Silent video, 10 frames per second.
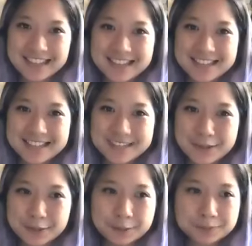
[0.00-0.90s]
And
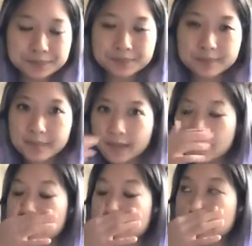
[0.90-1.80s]
so
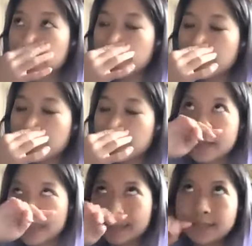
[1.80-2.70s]
it's so
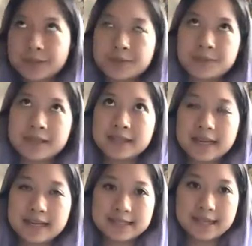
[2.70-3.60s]
important to
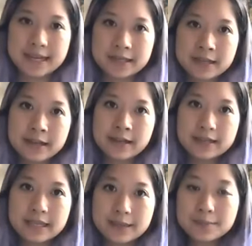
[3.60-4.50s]
realize that
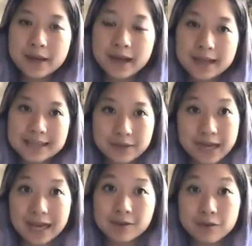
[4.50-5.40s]
the impact that we
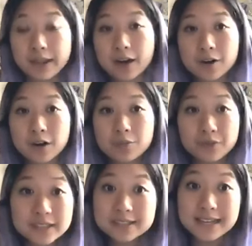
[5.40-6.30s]
have without
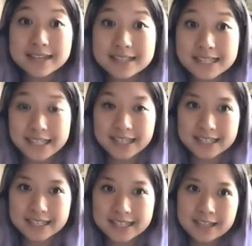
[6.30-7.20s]
realizing
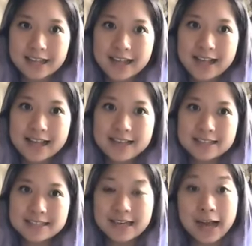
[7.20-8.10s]
it yeah.
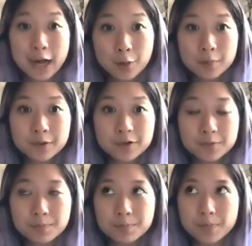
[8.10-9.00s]
and how
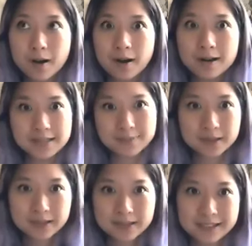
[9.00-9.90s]
much
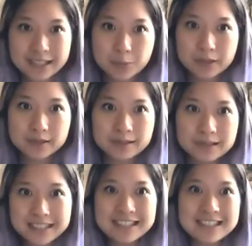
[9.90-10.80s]
possibility can we
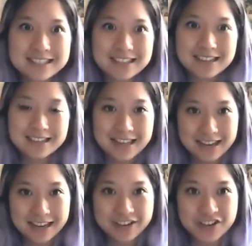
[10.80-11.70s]
lead
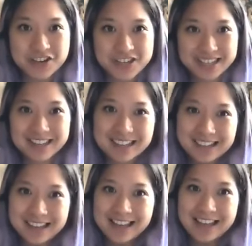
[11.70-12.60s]
that energy
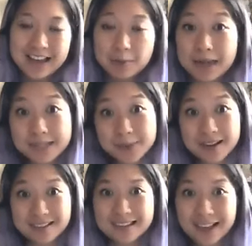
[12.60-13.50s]
um, as
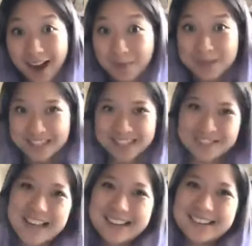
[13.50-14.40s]
well the opposite
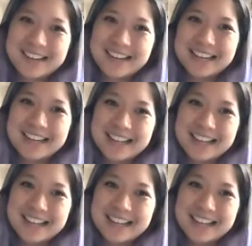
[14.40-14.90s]
of that right